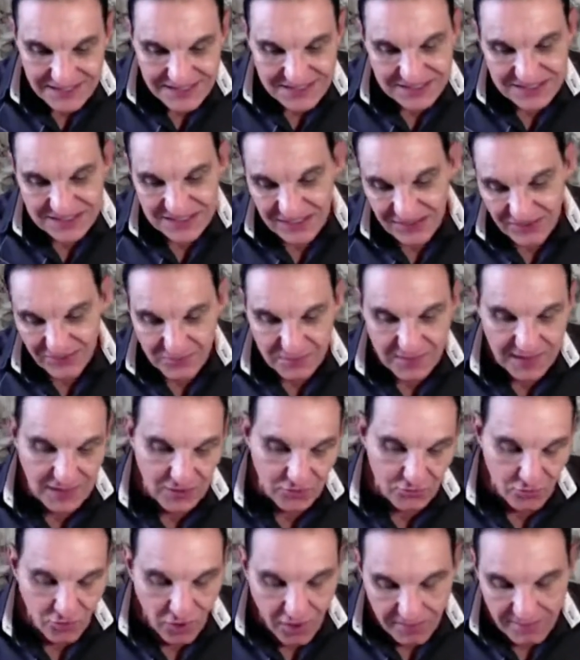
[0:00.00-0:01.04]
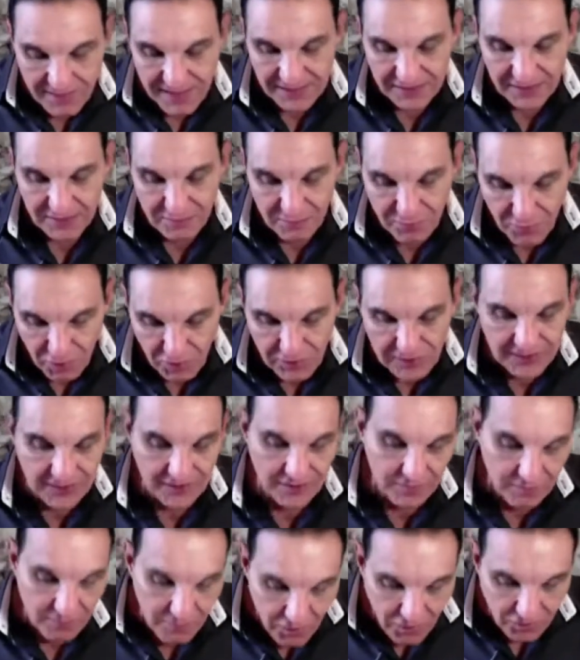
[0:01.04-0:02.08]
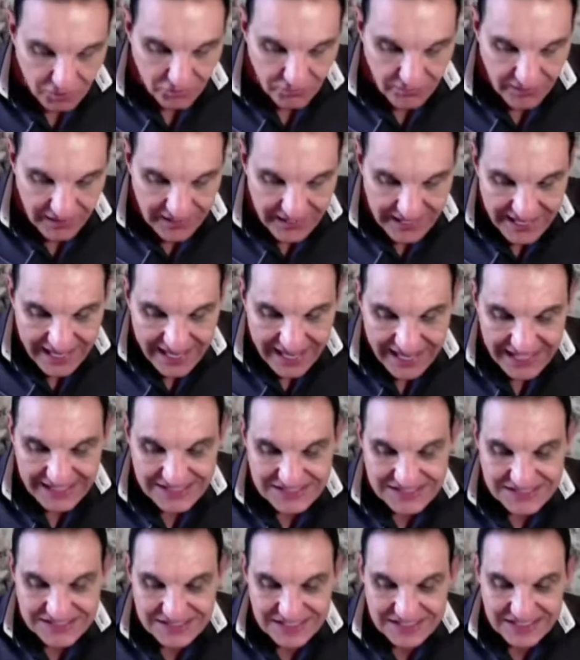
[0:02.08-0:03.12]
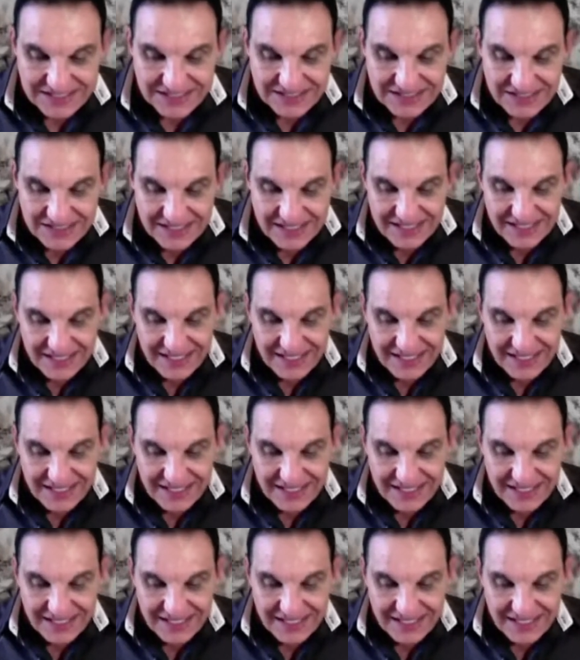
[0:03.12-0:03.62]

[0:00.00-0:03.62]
instead of being a robber and a burglar and a murderer and said